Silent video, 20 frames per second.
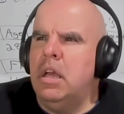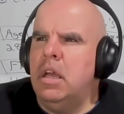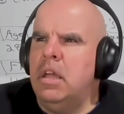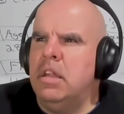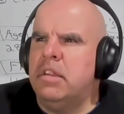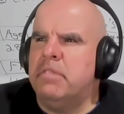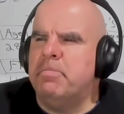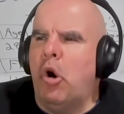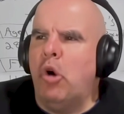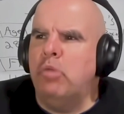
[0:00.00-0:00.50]

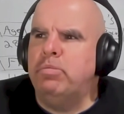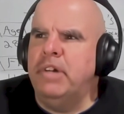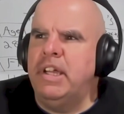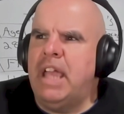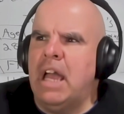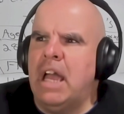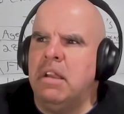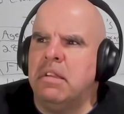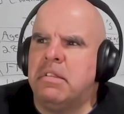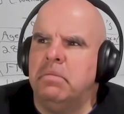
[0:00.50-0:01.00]
Is Mobley
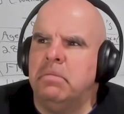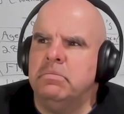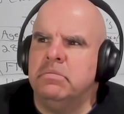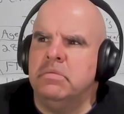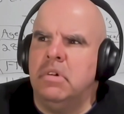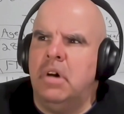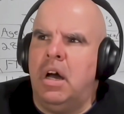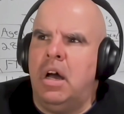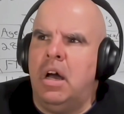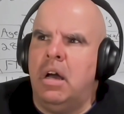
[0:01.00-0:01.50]
getting
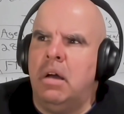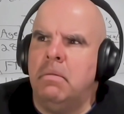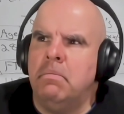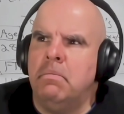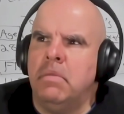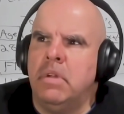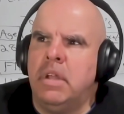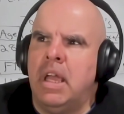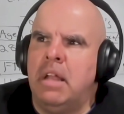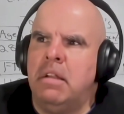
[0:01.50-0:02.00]

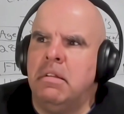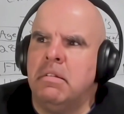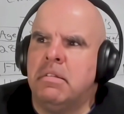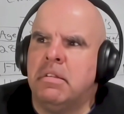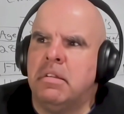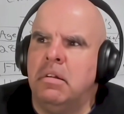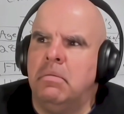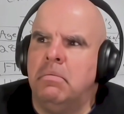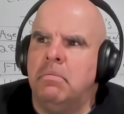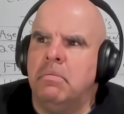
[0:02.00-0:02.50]

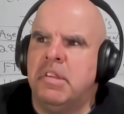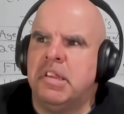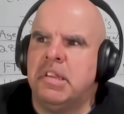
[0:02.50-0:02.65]
some